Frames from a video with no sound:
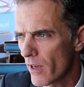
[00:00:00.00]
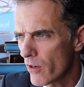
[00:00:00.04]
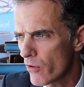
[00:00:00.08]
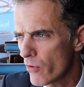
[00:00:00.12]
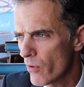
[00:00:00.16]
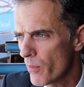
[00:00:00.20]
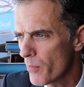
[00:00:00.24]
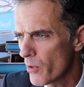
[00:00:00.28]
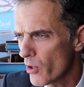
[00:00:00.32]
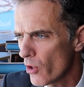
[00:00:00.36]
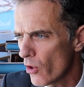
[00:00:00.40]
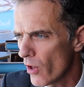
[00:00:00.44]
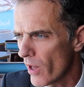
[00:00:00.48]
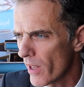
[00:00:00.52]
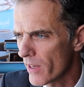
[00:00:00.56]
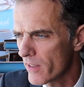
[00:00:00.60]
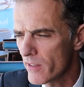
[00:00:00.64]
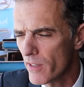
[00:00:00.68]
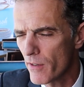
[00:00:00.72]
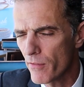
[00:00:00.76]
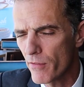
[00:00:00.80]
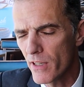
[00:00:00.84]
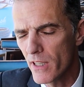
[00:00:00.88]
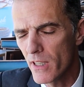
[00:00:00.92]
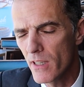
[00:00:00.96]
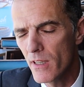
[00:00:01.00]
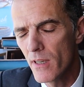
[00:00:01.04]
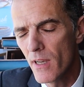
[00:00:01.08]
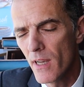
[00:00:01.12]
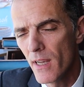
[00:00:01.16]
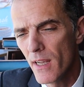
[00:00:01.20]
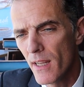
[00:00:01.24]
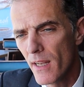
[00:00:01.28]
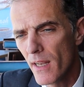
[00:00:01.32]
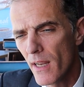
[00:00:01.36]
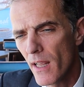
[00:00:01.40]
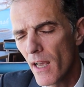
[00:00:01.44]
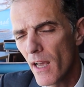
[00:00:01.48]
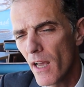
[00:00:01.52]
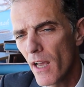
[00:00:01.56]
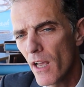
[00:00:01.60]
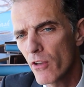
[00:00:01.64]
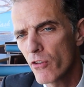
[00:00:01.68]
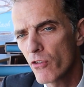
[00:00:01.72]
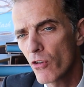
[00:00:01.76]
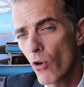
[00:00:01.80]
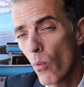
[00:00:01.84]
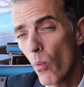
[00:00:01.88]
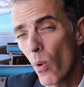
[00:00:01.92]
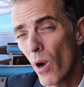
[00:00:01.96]
criminal activity.
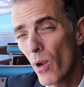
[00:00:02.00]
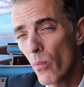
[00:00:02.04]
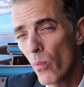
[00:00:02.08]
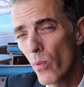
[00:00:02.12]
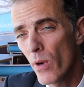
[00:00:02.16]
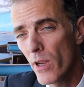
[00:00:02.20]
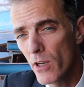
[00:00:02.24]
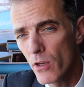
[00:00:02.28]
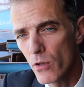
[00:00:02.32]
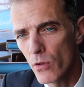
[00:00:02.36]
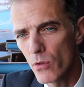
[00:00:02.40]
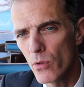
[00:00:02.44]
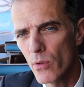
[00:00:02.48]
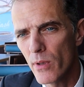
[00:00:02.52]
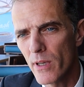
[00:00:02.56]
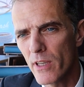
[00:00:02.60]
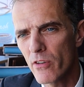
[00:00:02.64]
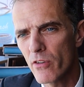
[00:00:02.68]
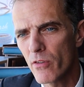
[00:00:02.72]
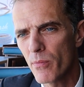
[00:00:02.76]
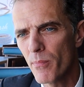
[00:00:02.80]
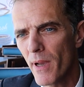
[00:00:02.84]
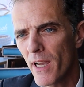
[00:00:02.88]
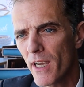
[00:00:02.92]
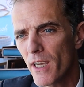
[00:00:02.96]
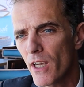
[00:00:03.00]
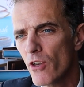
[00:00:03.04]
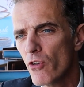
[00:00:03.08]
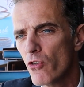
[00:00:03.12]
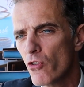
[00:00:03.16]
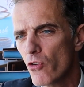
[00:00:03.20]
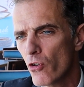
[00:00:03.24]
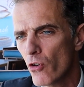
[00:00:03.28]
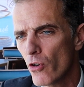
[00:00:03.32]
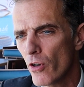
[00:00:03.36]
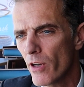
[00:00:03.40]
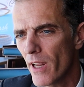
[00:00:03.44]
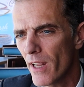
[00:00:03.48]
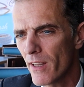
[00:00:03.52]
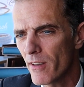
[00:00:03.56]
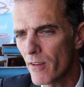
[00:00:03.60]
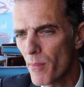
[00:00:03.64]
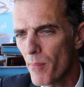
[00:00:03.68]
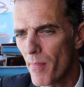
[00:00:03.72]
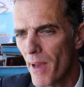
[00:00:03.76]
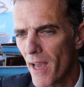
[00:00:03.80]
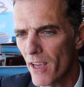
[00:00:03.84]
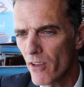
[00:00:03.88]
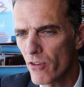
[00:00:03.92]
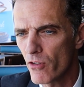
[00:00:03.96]
So what we do is making sure that the
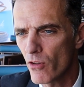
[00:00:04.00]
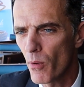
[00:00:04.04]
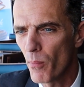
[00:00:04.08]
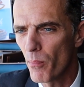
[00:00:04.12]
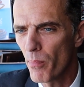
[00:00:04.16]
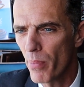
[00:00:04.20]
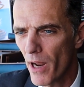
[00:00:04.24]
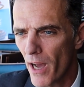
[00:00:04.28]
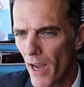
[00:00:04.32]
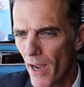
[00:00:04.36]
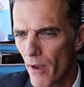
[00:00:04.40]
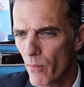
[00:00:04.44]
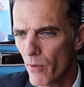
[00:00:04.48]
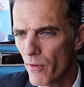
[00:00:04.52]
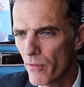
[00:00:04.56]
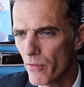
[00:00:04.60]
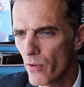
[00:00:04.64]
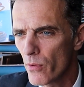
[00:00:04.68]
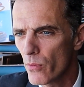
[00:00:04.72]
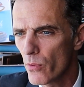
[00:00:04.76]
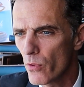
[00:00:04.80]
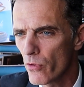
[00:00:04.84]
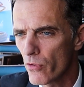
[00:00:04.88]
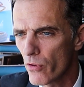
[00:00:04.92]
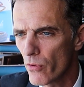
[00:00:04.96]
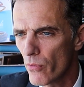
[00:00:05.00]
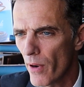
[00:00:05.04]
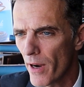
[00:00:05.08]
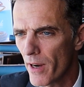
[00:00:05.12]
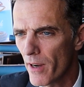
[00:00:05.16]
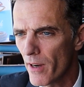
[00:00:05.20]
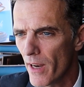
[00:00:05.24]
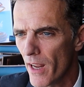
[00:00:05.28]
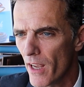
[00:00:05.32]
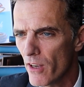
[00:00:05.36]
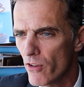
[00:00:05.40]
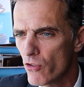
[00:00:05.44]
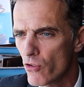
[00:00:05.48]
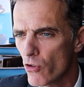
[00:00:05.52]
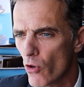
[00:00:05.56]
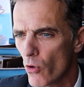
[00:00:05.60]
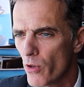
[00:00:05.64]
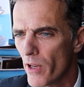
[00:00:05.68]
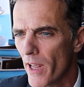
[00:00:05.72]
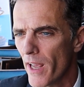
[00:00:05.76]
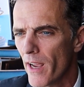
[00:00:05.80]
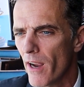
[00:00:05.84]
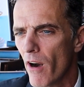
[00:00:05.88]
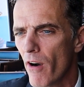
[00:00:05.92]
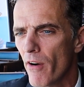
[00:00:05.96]
banks comply with the rules and regulations, so
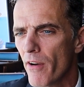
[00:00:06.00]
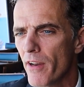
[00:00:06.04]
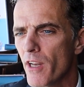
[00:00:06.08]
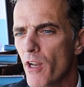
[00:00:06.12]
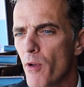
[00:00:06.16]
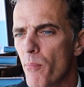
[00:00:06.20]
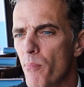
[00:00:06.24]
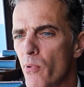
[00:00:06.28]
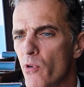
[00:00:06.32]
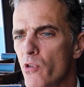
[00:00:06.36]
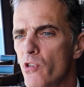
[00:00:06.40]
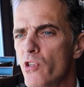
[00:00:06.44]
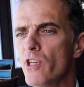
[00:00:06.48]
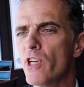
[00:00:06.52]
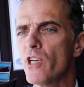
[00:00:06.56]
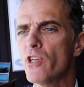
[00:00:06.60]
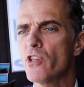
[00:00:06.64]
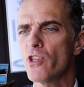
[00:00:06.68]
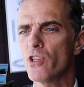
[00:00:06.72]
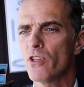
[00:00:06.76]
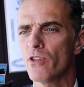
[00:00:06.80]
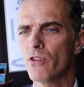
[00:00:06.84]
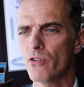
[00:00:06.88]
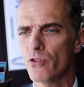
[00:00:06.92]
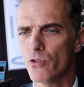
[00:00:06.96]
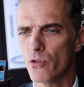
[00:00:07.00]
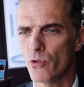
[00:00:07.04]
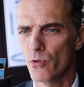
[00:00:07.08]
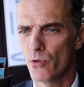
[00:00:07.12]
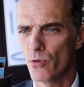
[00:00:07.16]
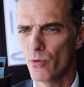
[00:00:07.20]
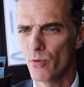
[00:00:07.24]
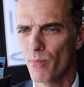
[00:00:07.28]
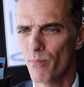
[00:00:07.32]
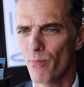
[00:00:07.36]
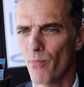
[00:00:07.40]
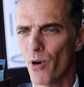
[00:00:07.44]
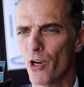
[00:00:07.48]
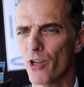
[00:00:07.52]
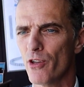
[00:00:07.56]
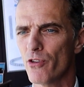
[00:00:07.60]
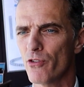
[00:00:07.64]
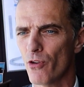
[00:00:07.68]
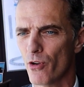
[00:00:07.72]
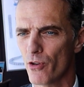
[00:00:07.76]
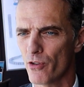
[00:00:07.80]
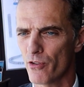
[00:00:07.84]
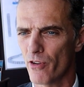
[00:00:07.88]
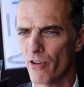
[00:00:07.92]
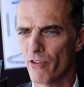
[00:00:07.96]
they are in a position to
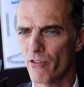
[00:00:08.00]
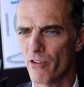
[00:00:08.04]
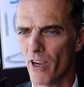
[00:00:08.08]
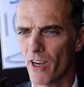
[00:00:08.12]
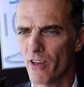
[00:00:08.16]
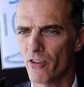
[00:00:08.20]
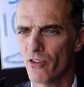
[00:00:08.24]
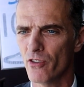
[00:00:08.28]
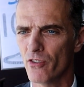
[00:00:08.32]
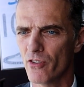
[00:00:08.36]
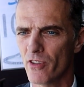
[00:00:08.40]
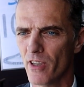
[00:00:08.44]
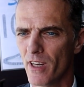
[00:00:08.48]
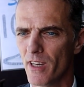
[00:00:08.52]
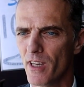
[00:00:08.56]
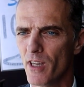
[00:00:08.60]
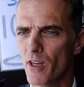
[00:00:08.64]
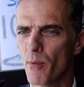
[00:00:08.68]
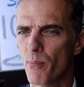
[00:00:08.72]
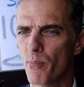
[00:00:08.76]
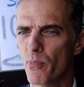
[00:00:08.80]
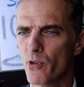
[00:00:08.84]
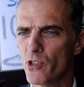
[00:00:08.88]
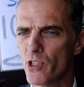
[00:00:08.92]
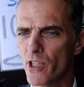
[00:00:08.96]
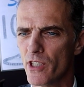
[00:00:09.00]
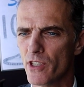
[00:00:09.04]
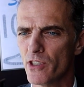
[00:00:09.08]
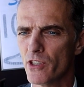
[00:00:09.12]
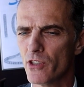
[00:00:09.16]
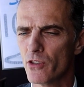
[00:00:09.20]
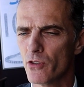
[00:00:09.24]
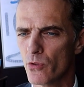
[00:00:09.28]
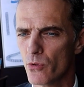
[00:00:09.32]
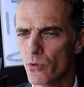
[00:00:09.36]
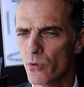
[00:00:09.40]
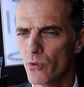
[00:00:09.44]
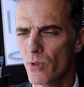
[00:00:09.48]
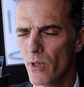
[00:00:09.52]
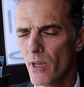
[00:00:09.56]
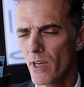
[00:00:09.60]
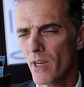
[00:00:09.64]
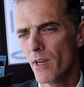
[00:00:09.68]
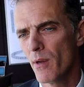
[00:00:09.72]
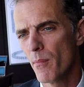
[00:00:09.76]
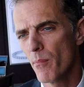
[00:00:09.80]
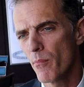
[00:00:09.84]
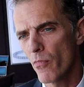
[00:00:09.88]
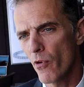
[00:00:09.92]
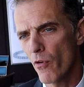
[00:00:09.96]
monitor transactions and in a position to
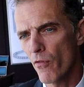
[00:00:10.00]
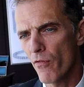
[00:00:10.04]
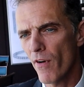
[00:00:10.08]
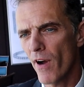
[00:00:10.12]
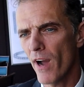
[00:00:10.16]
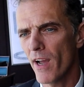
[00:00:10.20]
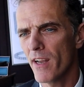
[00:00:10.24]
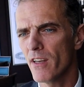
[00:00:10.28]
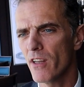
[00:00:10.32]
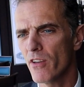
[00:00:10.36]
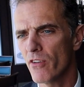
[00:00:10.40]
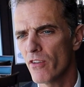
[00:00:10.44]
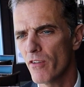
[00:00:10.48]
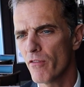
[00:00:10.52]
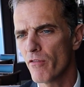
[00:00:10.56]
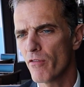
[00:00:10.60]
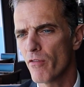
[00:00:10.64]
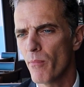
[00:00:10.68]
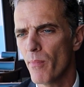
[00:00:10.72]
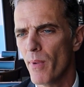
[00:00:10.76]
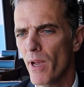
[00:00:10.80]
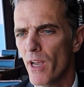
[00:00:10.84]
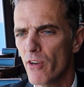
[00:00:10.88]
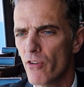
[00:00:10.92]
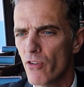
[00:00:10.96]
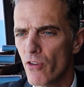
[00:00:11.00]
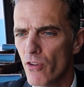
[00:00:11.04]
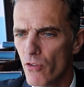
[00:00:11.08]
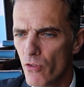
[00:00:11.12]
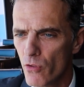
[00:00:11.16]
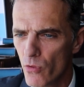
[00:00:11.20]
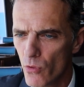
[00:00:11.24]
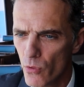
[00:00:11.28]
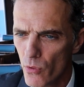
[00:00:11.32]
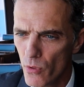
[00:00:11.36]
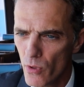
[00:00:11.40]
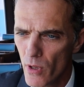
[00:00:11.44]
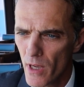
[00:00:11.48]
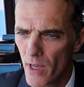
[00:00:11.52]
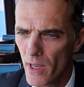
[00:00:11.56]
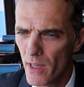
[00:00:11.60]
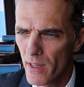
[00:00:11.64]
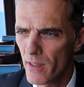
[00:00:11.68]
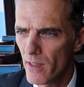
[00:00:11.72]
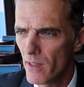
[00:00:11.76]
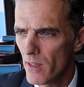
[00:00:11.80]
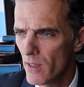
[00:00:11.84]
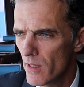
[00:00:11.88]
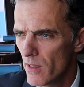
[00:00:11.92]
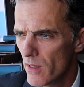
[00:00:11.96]
provide this information to
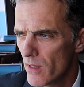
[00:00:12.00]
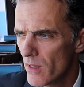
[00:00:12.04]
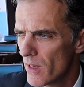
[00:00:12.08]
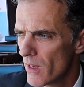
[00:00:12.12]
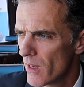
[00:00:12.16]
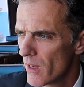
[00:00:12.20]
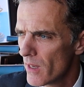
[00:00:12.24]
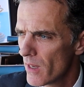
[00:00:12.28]
the